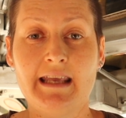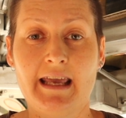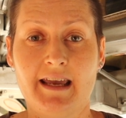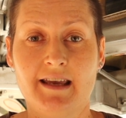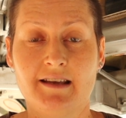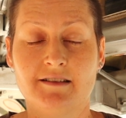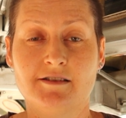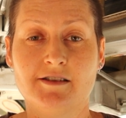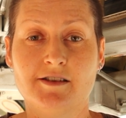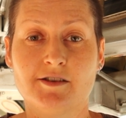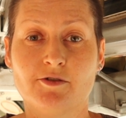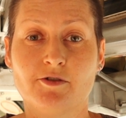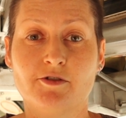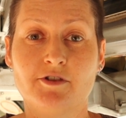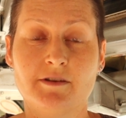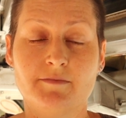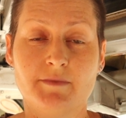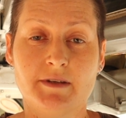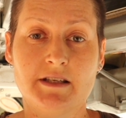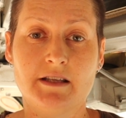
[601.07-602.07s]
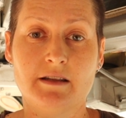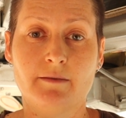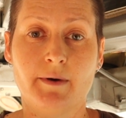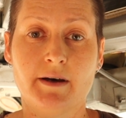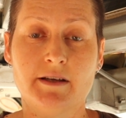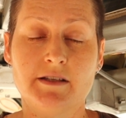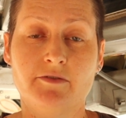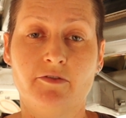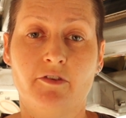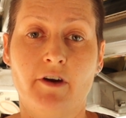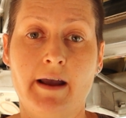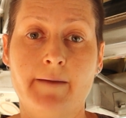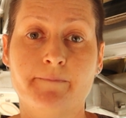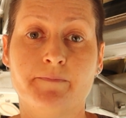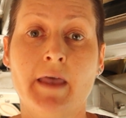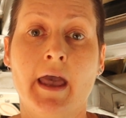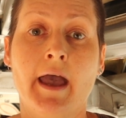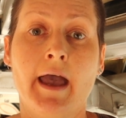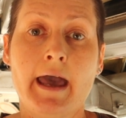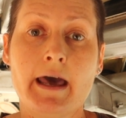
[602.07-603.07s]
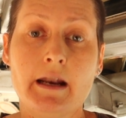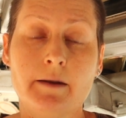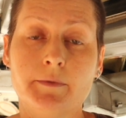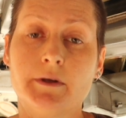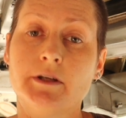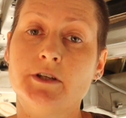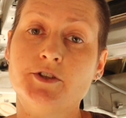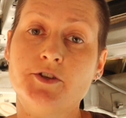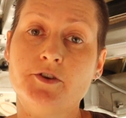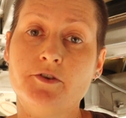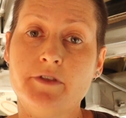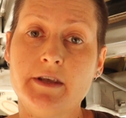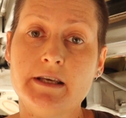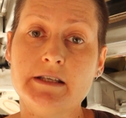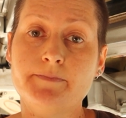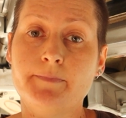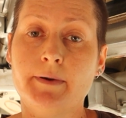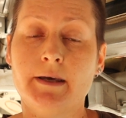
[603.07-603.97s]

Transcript: and screw them into the bus frame. And I'm going to do these